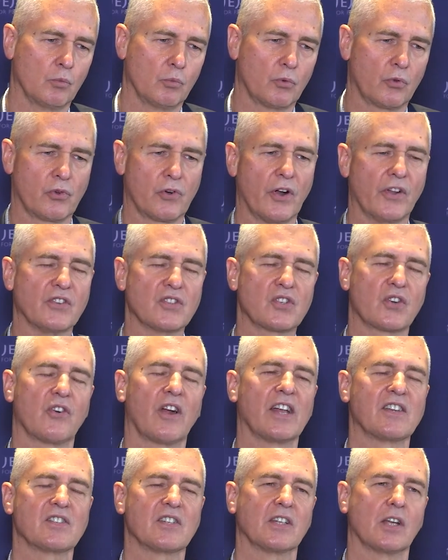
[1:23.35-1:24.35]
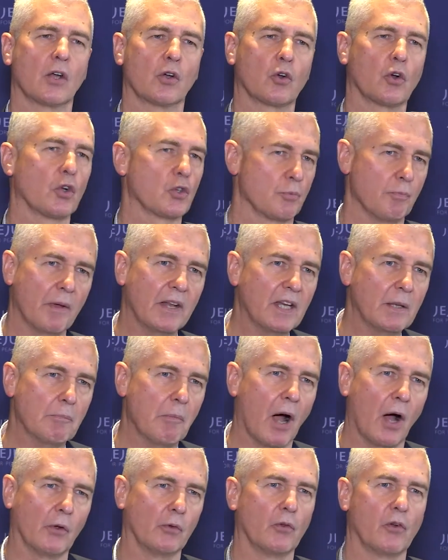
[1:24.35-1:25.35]
transgressing across many
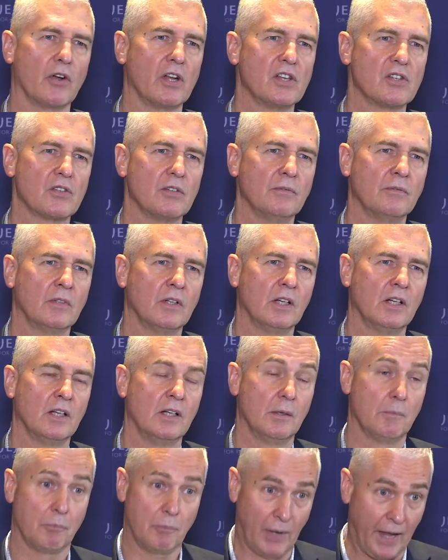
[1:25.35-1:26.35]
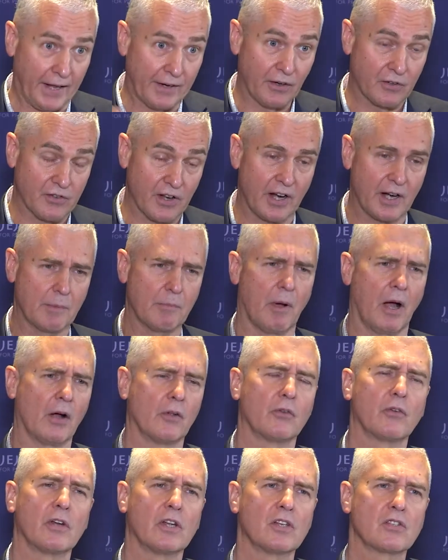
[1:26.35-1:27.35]
boundaries, planetary
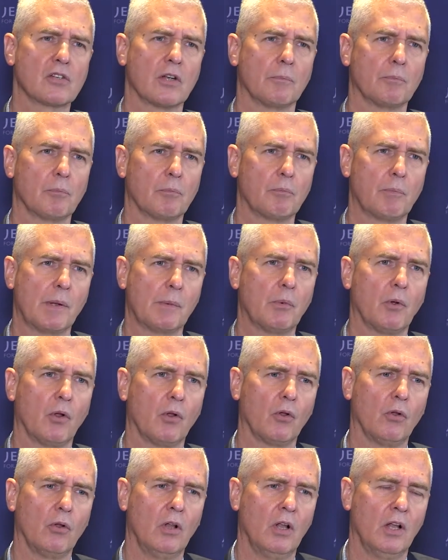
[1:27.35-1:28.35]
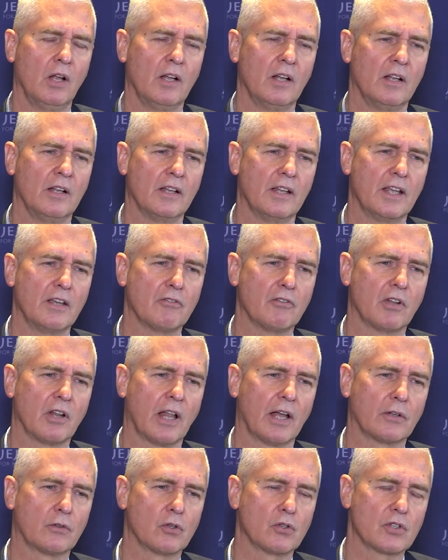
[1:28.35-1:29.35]
boundaries, some people even
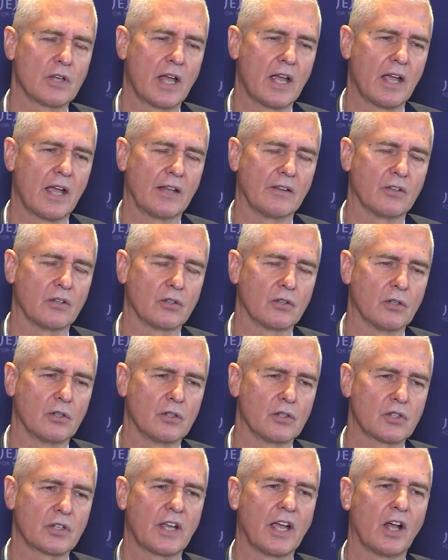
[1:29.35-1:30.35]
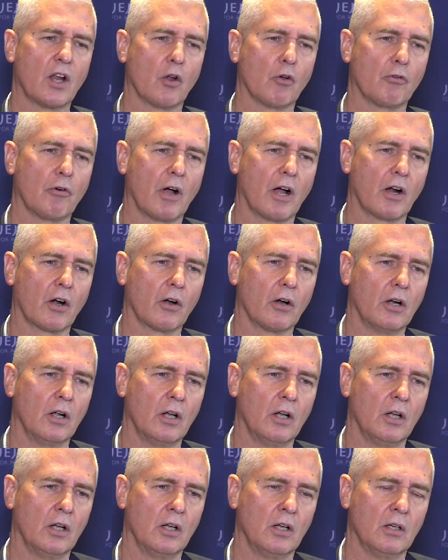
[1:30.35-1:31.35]
like to say, at the scale of our
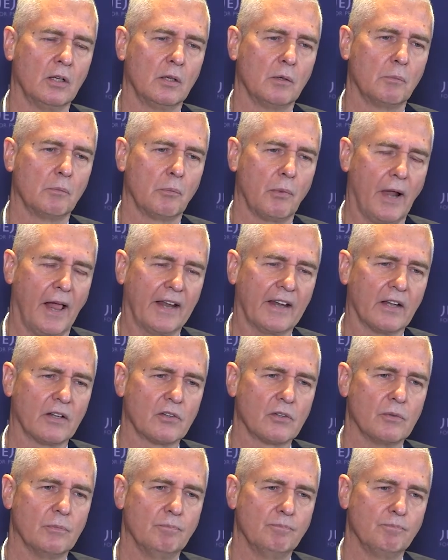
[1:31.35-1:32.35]
planet,